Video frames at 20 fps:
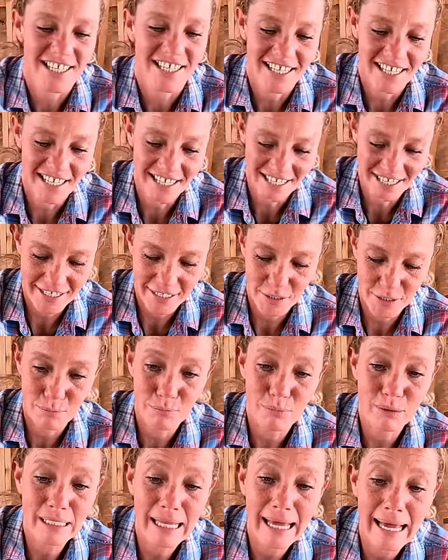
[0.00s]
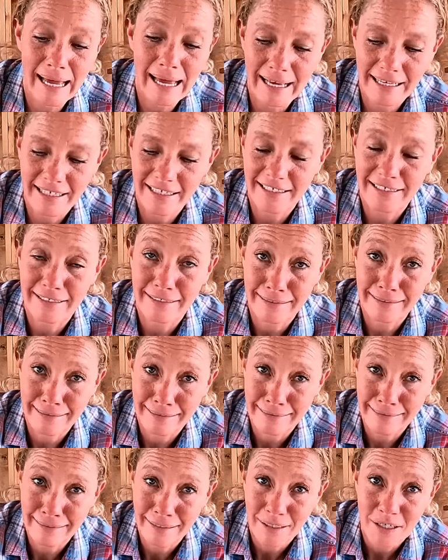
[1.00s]
She is black
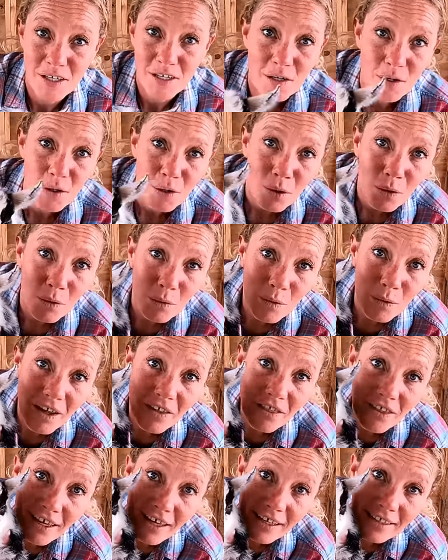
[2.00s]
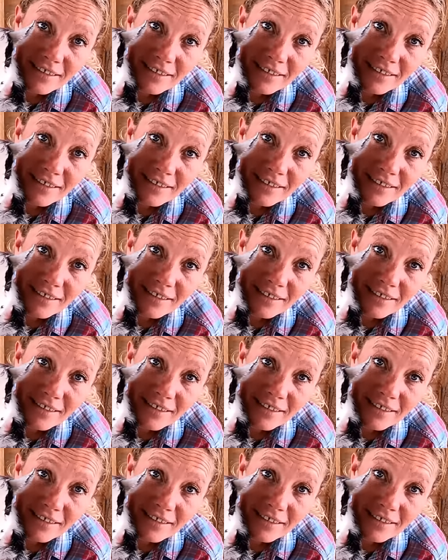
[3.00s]
with